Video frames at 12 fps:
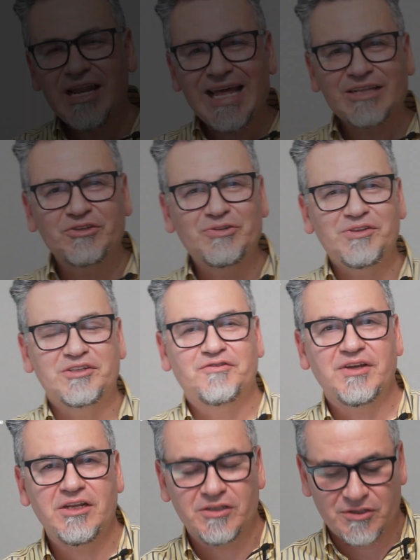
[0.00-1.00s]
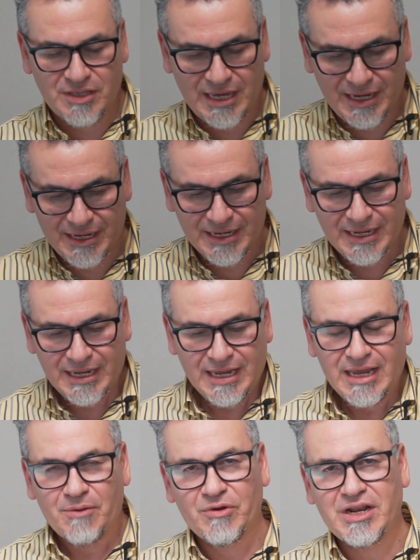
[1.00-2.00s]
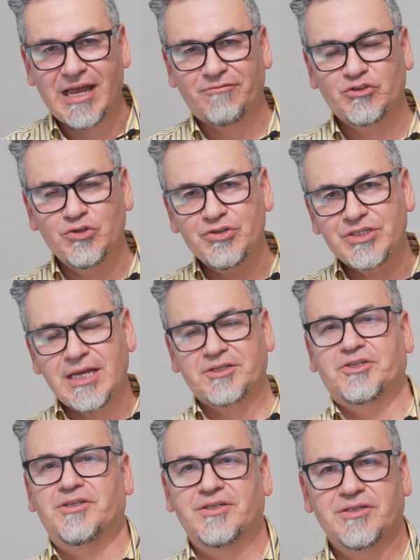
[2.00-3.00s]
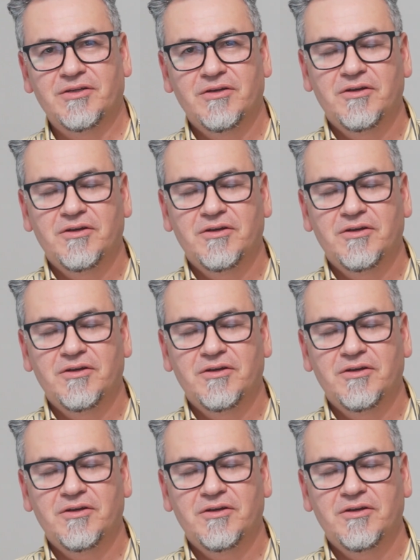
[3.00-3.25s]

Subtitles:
I like to do this video today, we're gonna have two sections.